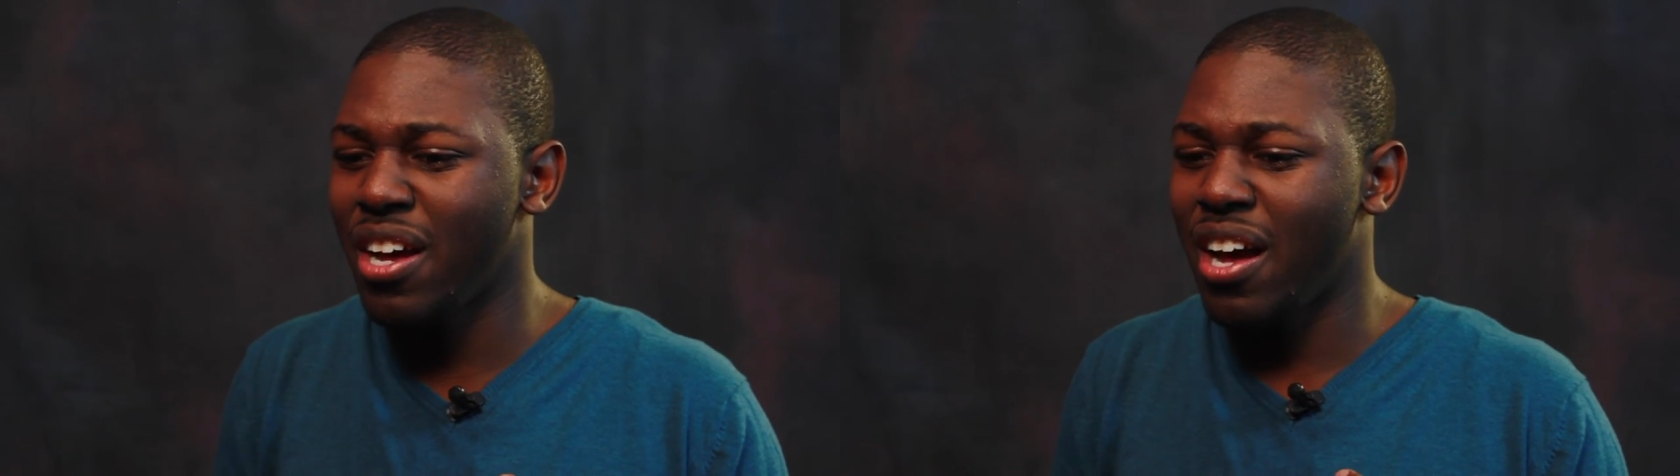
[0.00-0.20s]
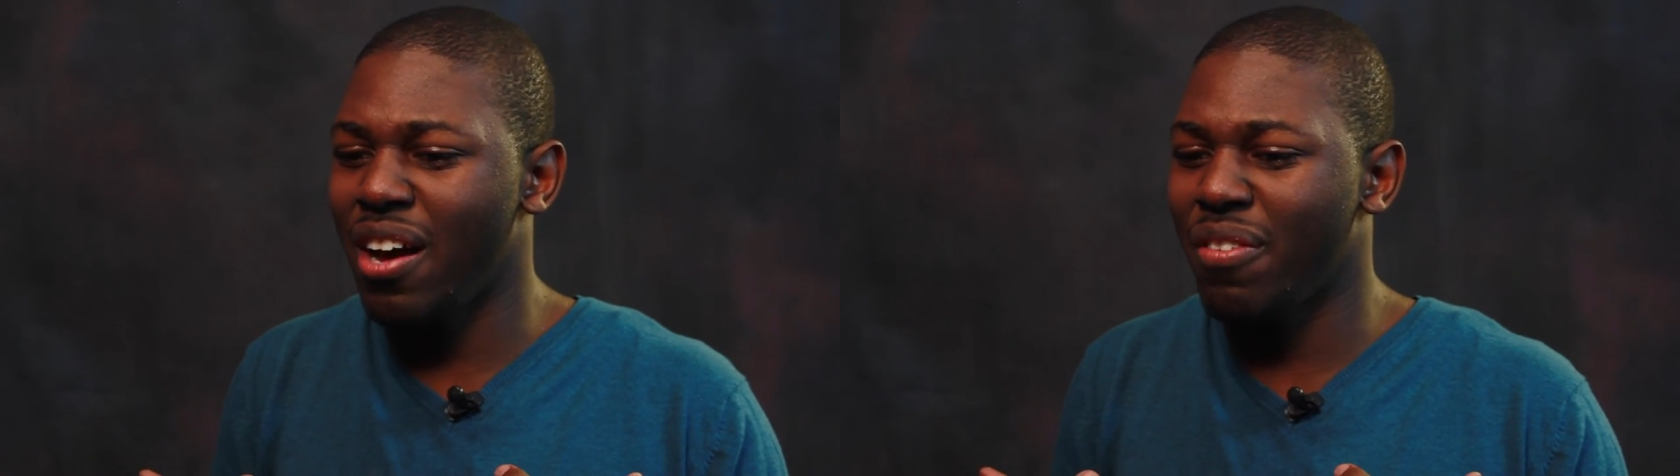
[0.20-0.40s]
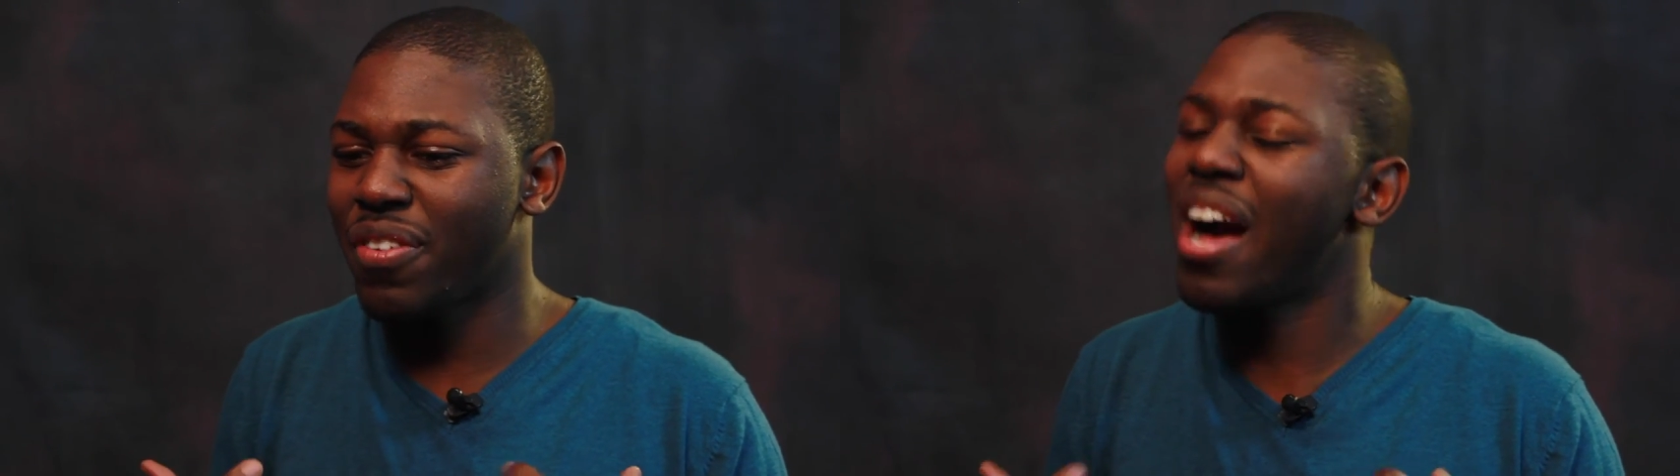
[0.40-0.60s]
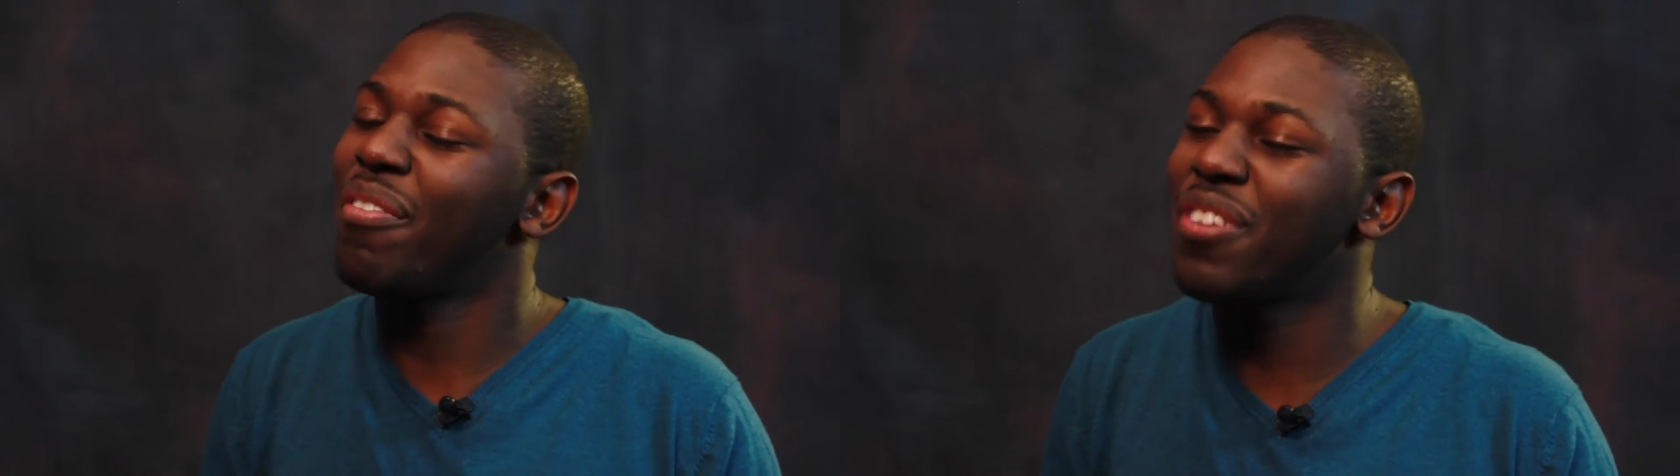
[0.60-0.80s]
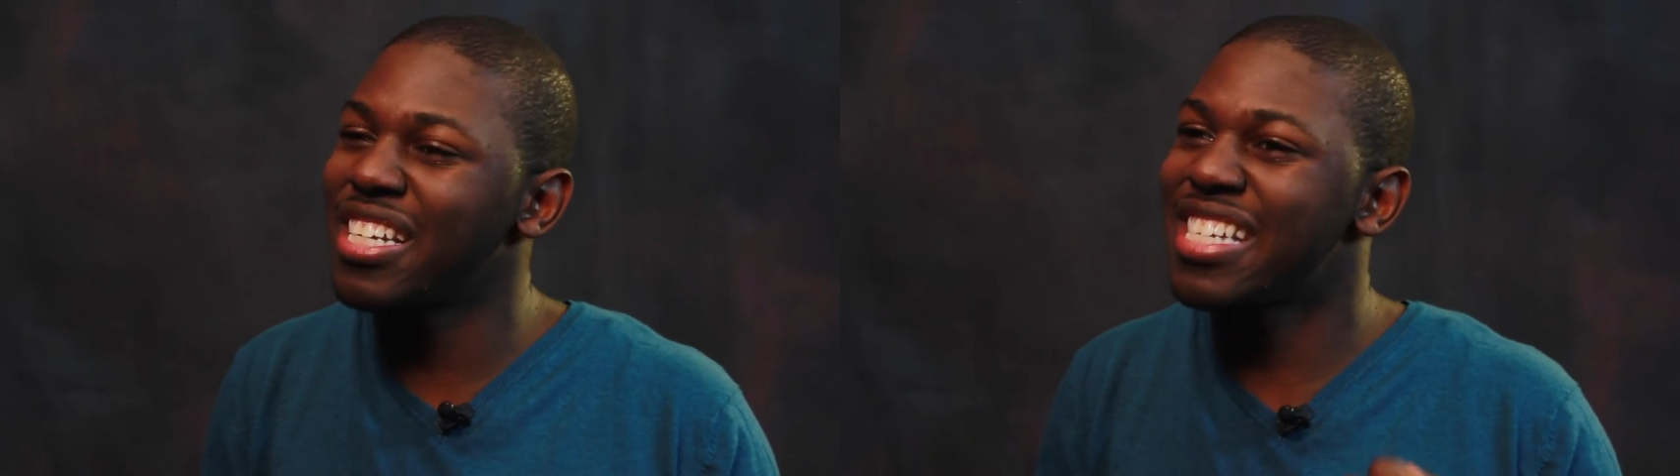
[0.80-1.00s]
of
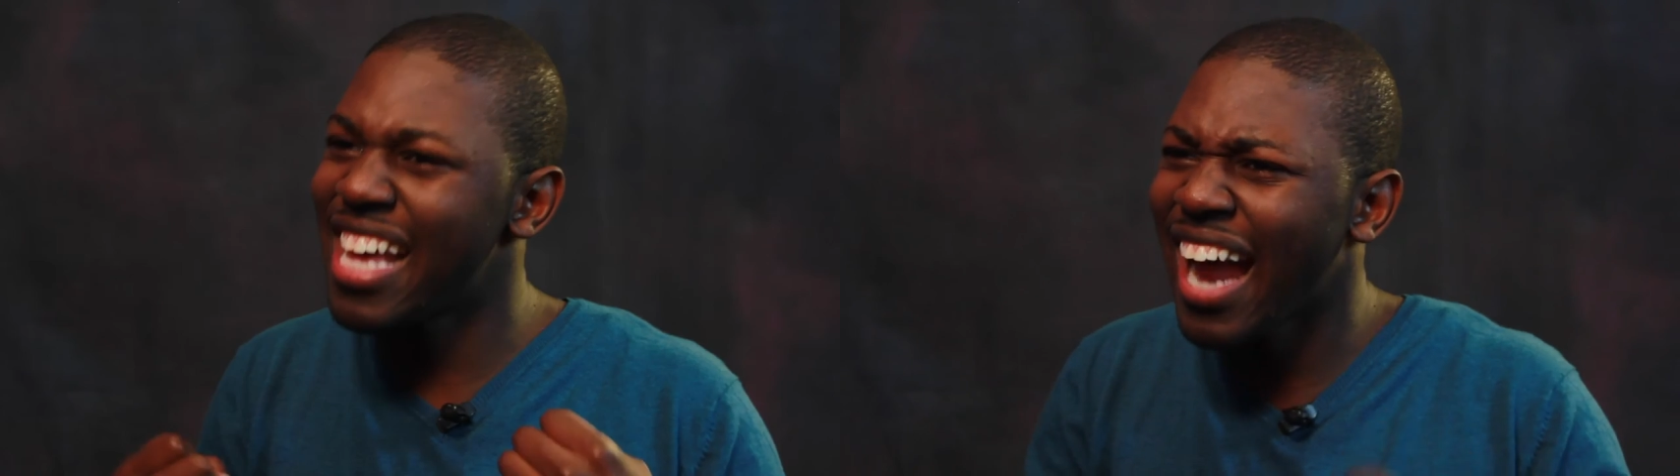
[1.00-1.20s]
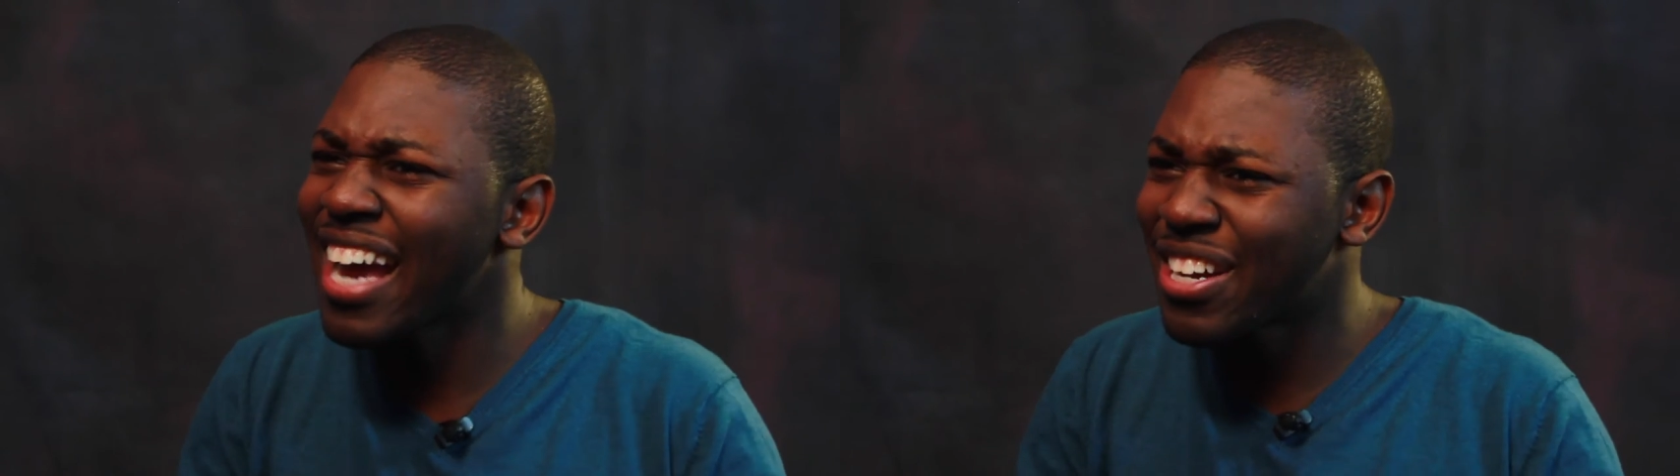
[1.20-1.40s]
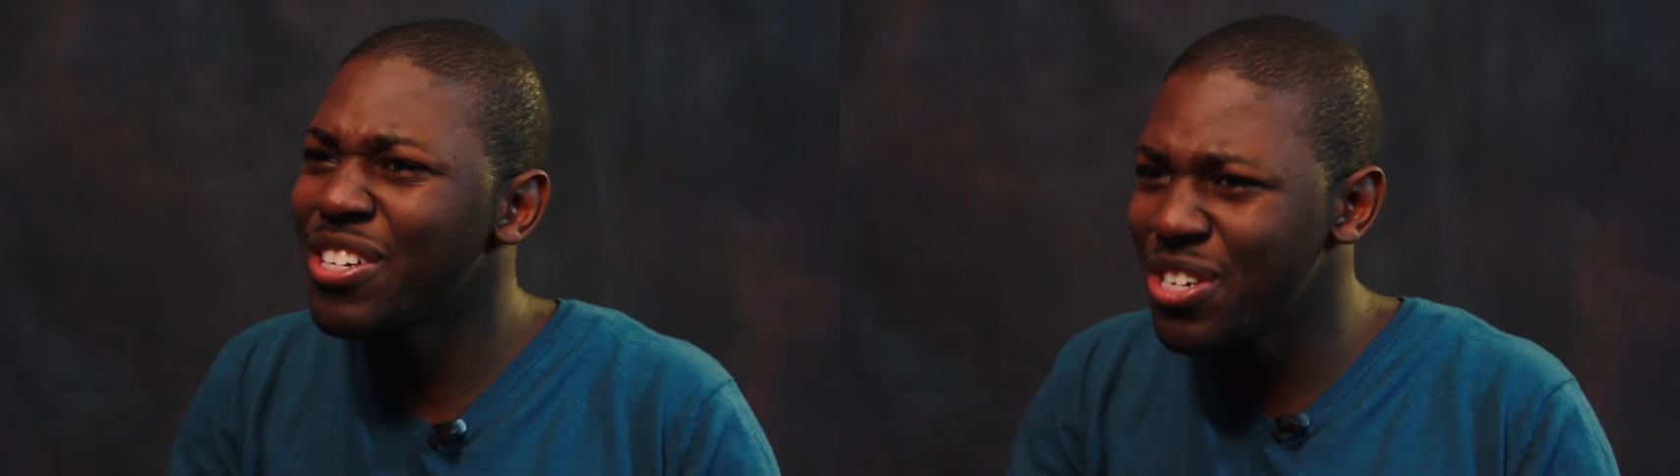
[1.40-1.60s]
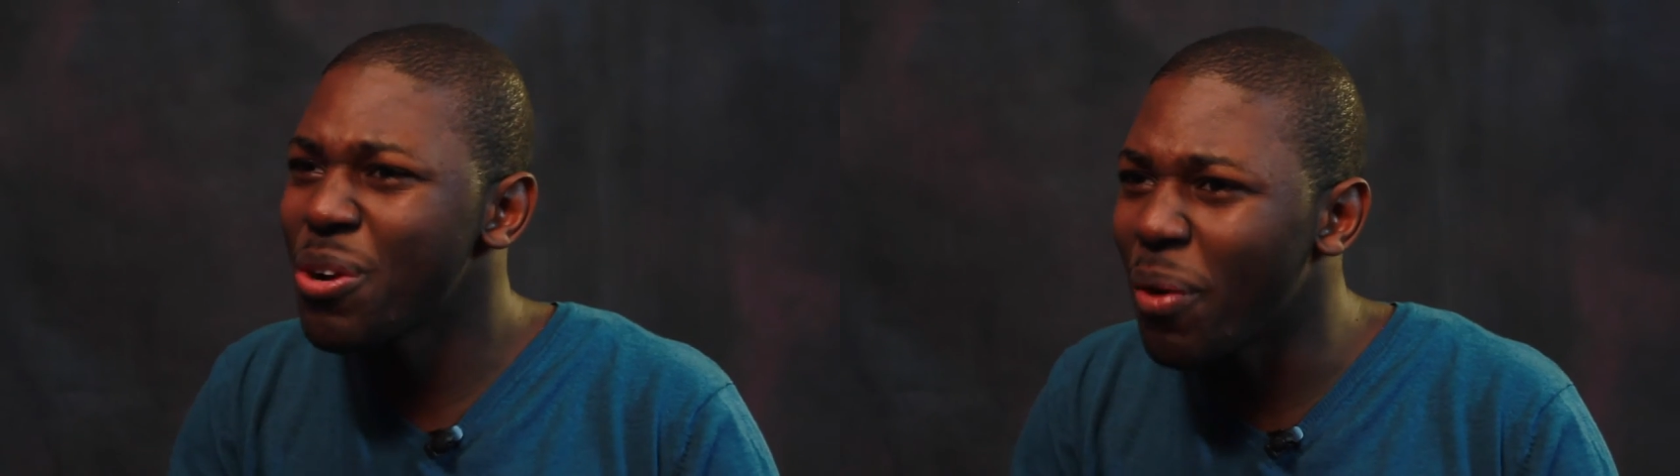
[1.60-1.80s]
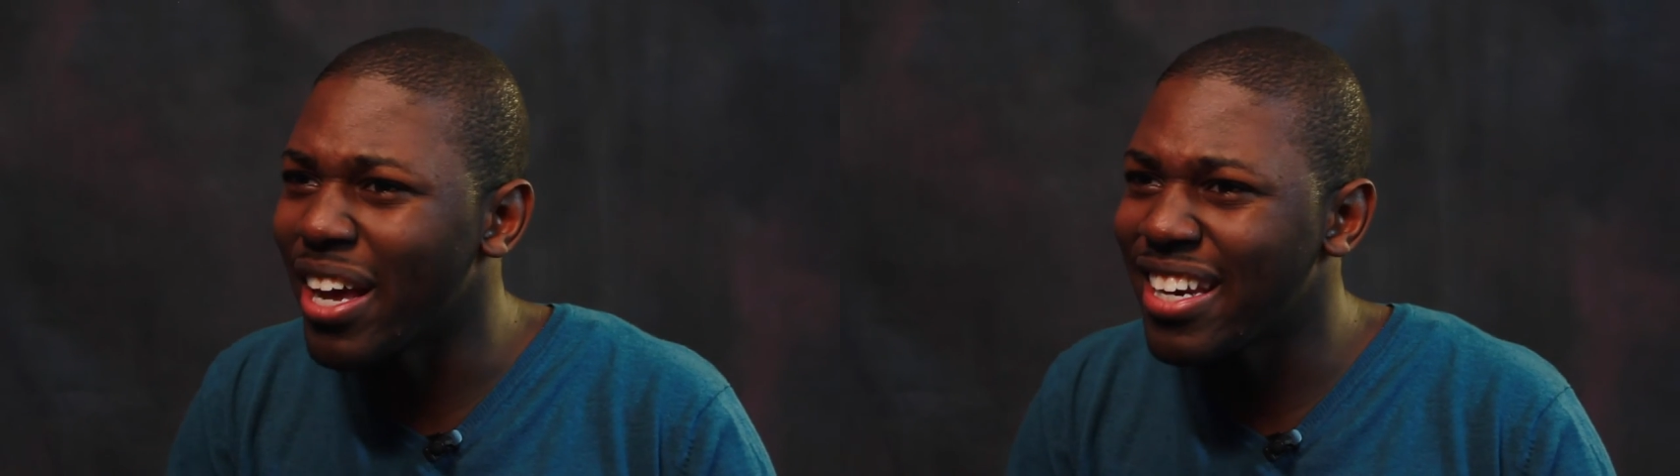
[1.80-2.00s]
confidence that I could
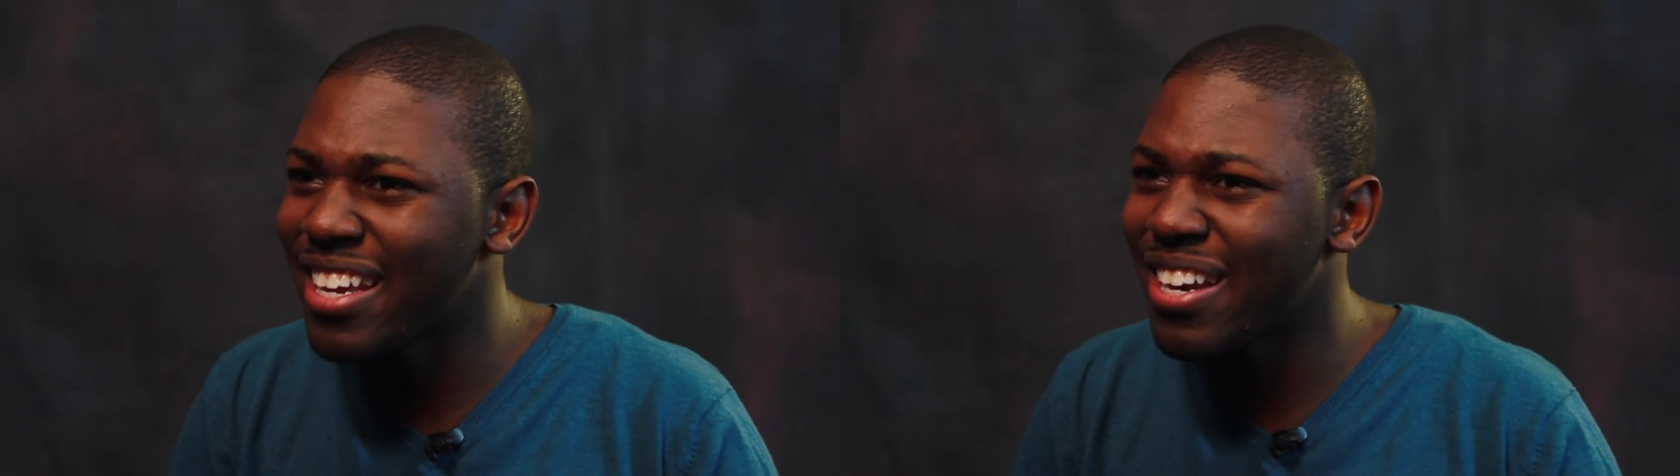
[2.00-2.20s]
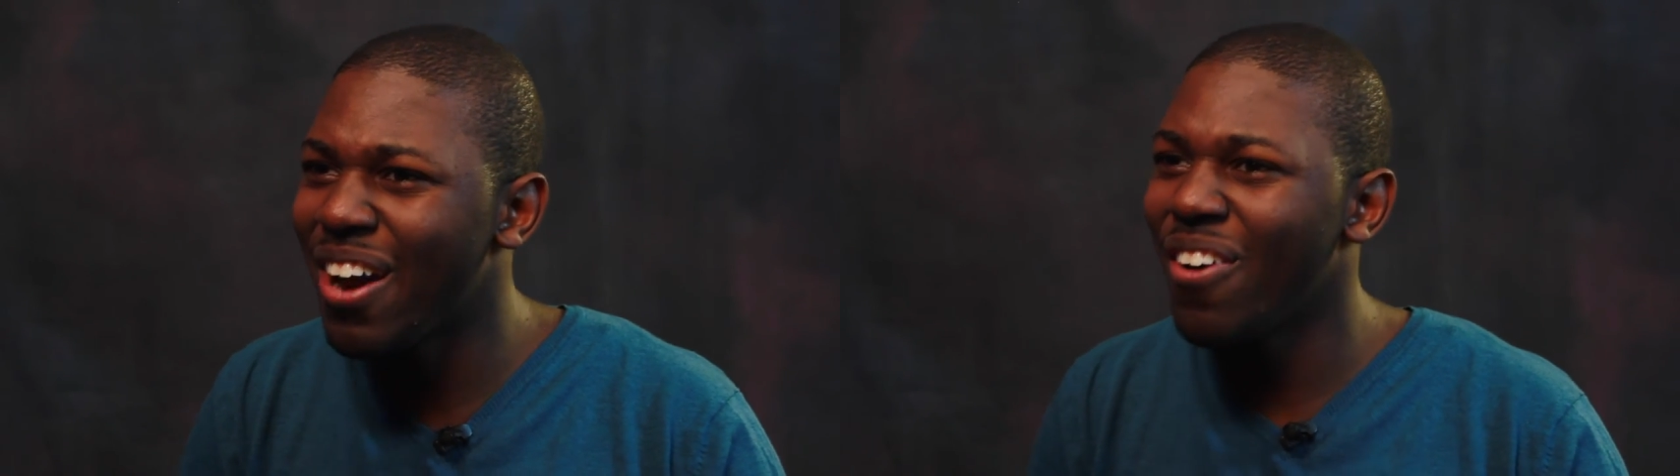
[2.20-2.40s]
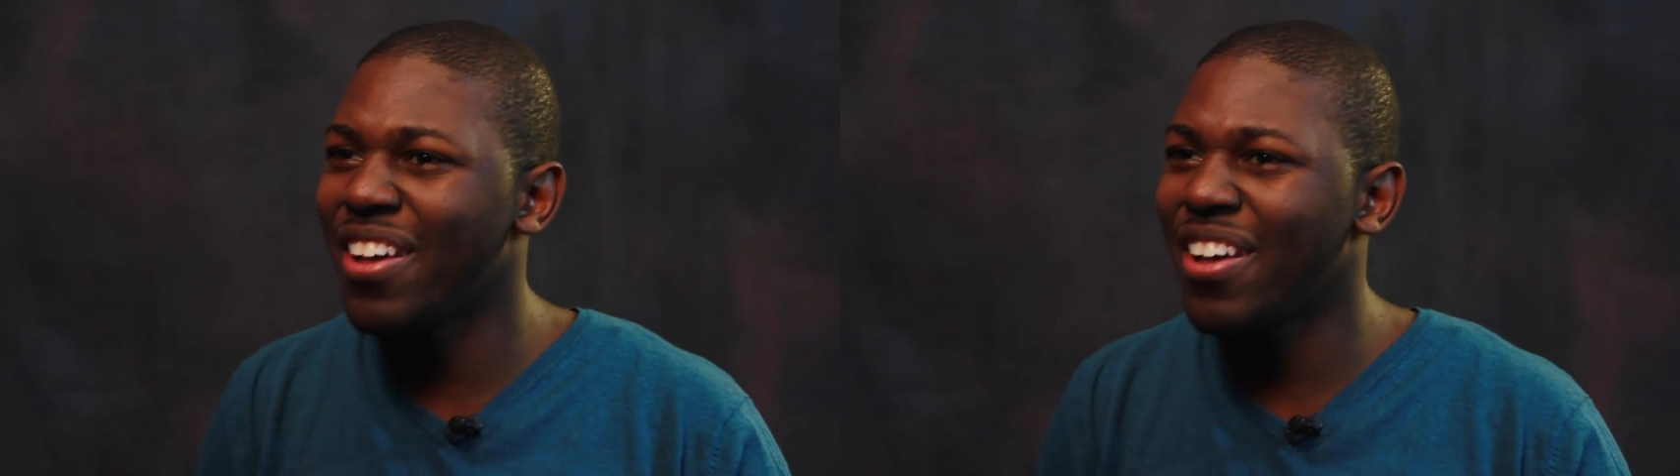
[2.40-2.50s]
do it, you know,